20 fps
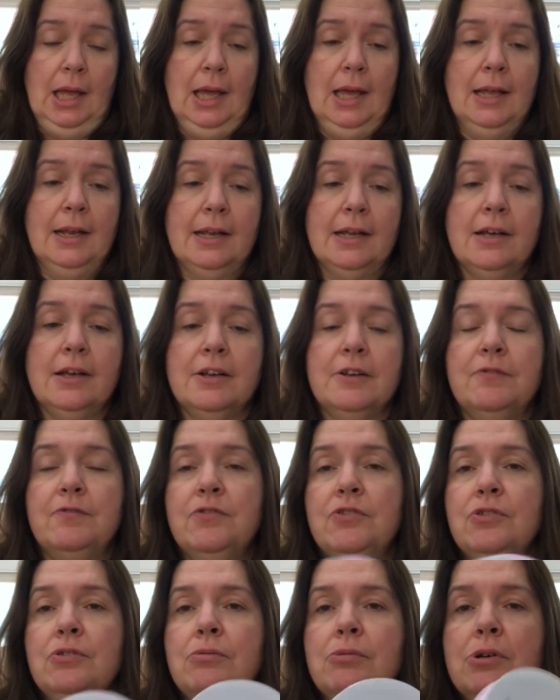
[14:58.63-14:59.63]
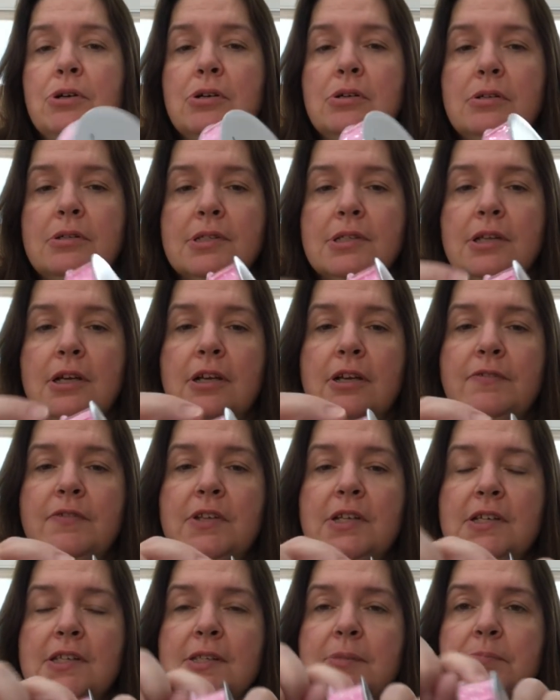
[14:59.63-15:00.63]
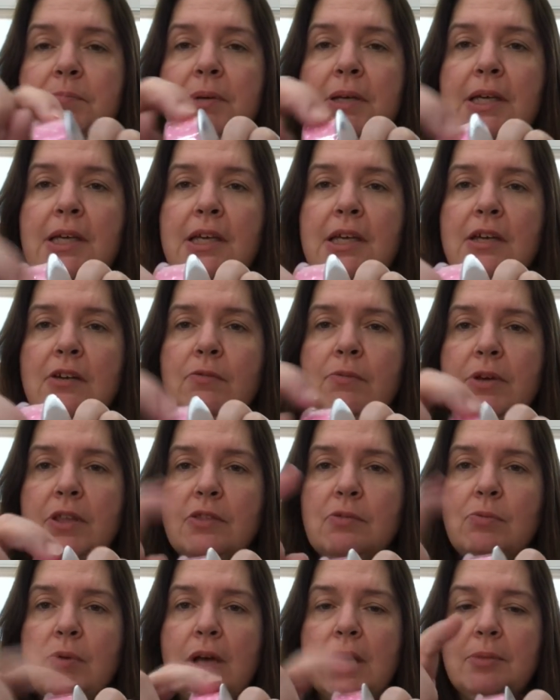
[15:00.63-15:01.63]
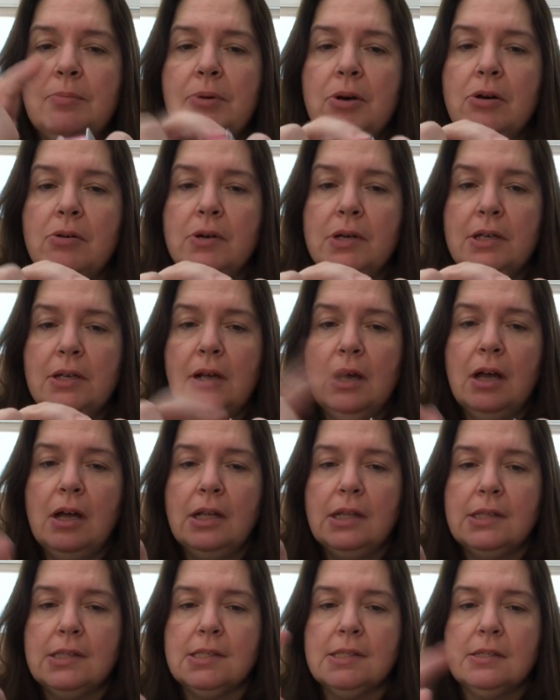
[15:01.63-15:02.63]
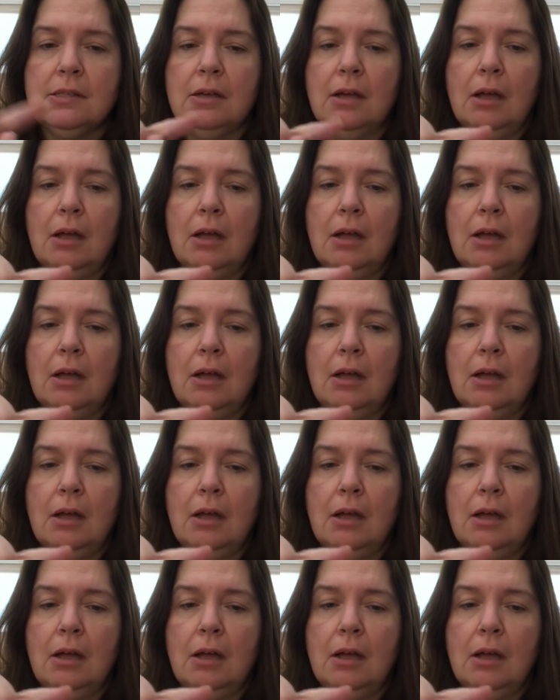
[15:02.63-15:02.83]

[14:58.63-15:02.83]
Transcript: And I got a few rolls of this pink with white polka dots.